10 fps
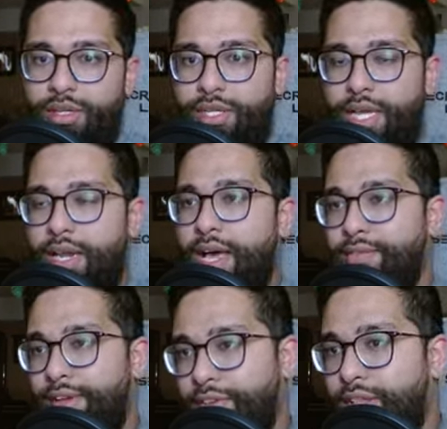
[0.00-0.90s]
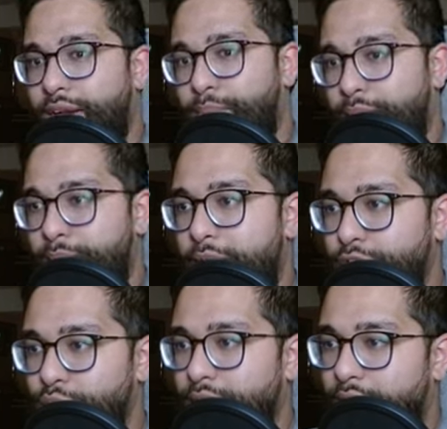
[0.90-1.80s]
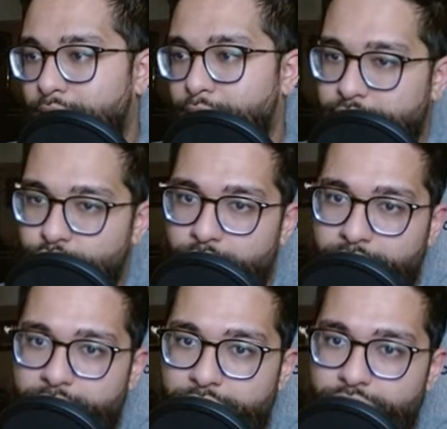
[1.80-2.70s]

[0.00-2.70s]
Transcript: Get a lot of value there, but I'm not doing a lot of redrawing here.